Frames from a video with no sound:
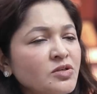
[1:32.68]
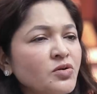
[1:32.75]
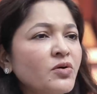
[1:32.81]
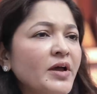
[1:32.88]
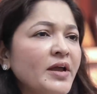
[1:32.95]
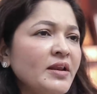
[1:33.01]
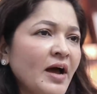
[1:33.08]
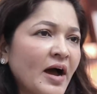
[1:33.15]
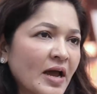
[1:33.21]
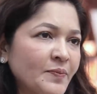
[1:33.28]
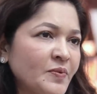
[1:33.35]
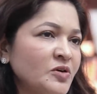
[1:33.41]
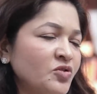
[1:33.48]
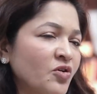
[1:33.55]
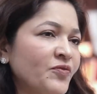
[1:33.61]
So in
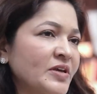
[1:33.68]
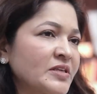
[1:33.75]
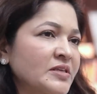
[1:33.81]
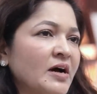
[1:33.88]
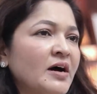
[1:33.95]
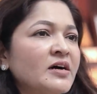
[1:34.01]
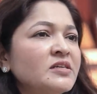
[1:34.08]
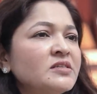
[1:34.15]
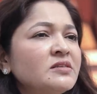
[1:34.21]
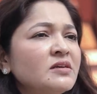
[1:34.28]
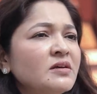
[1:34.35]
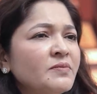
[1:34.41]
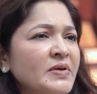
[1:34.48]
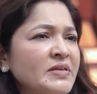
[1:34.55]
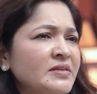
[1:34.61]
hypertrophic scars,
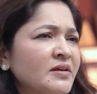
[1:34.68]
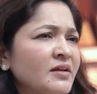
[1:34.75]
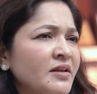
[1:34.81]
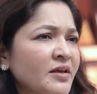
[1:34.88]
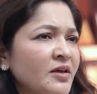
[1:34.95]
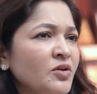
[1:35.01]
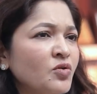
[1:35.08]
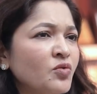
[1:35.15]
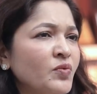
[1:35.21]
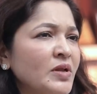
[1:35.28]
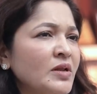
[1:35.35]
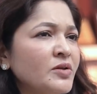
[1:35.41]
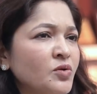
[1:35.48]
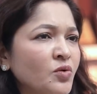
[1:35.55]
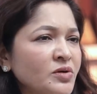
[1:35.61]
basically you
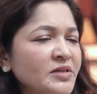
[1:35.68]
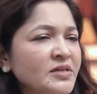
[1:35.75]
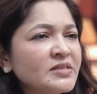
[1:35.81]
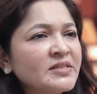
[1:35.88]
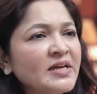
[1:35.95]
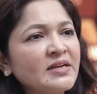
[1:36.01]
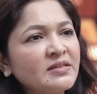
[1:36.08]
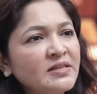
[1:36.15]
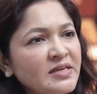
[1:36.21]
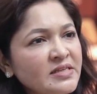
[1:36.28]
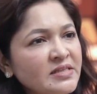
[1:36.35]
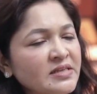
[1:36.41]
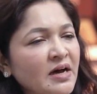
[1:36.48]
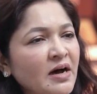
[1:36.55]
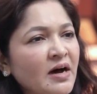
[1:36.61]
will notice that these
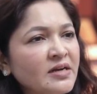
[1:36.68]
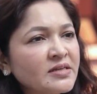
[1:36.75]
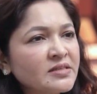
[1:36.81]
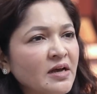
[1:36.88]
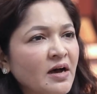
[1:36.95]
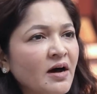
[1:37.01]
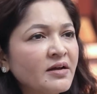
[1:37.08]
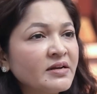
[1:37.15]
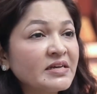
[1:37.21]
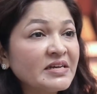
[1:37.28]
scars are